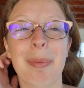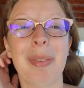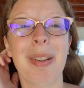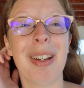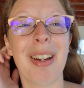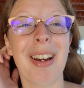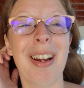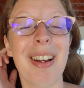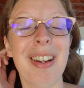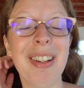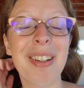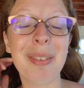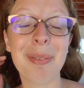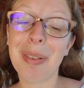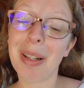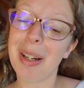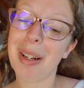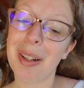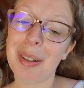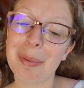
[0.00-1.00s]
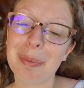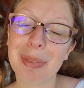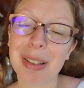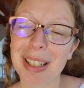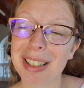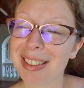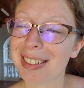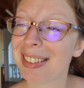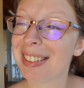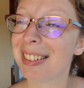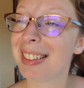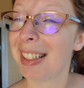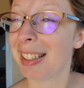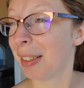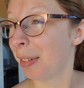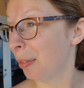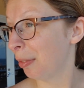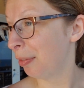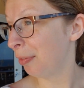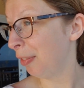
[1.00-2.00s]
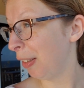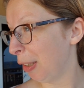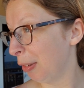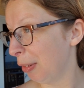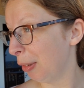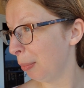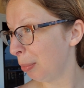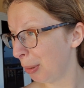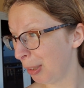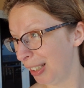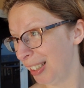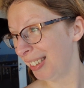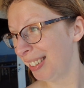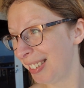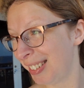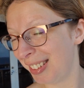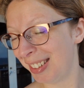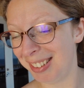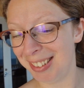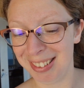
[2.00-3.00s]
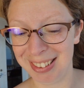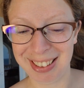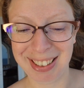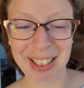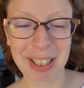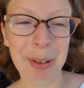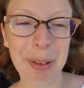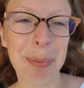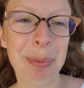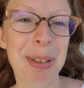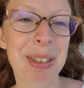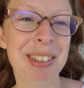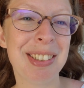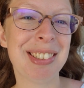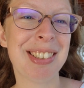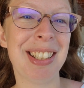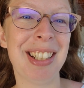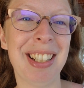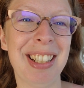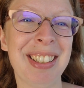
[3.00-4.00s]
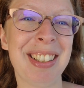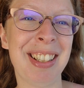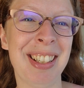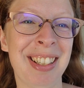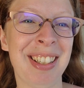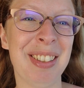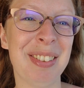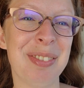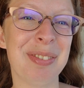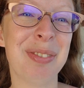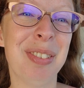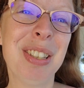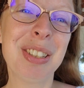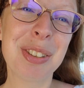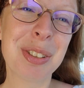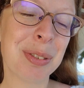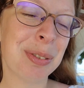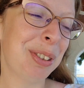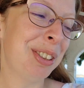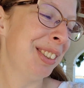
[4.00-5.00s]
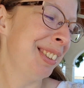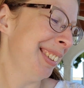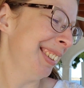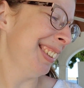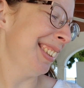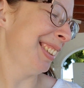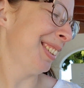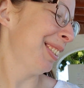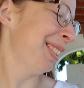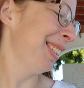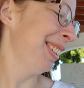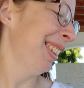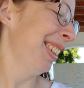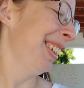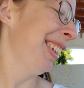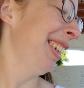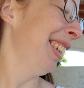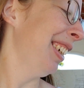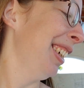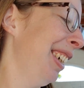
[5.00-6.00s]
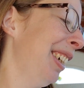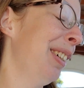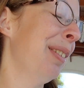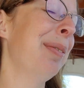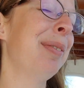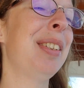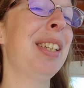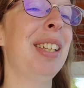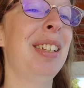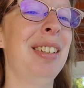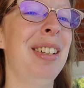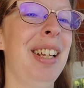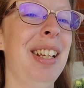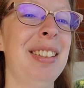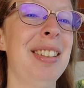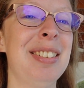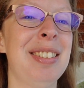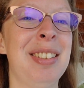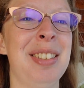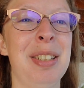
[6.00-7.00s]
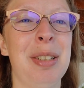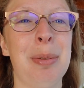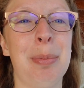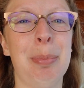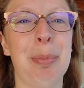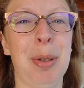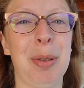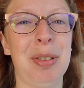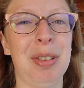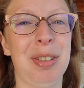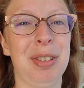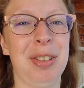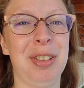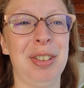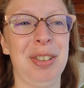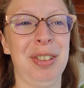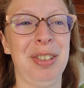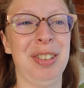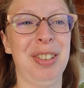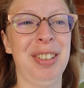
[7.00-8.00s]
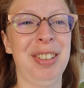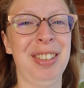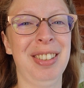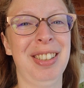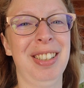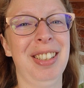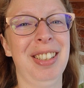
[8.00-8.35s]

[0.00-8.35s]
But I am at my second favorite place on campus. I got Rituals on the hazelnut mocha chiller